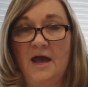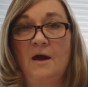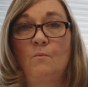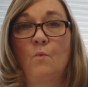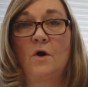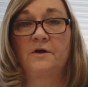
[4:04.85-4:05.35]

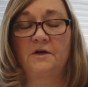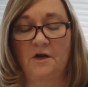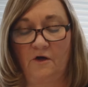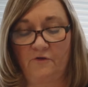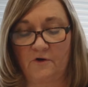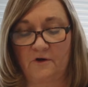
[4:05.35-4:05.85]
and one
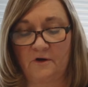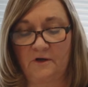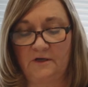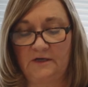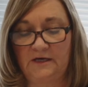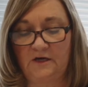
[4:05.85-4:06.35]
another
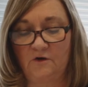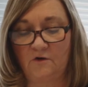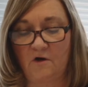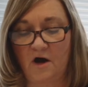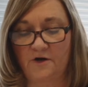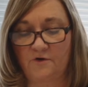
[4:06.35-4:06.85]

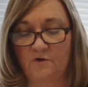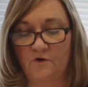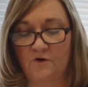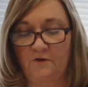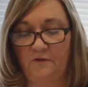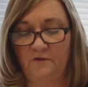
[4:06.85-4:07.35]
here on
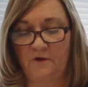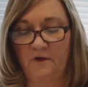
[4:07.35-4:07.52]
earth